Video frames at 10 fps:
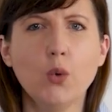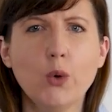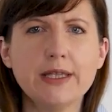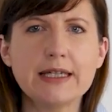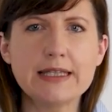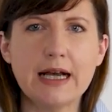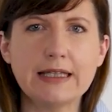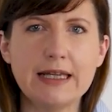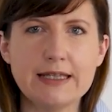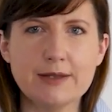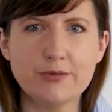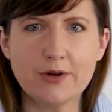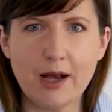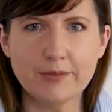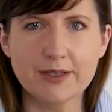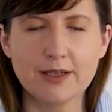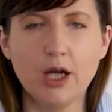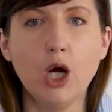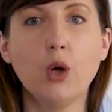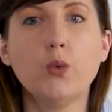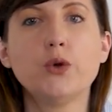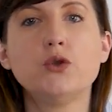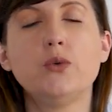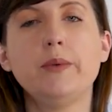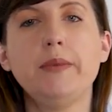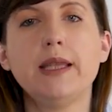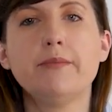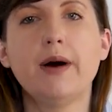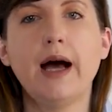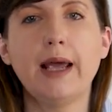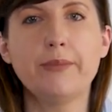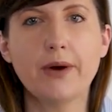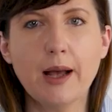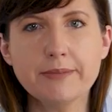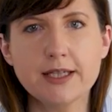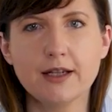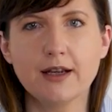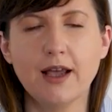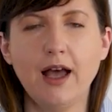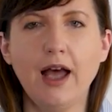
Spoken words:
What exactly is a prompt? What do we mean by prompting?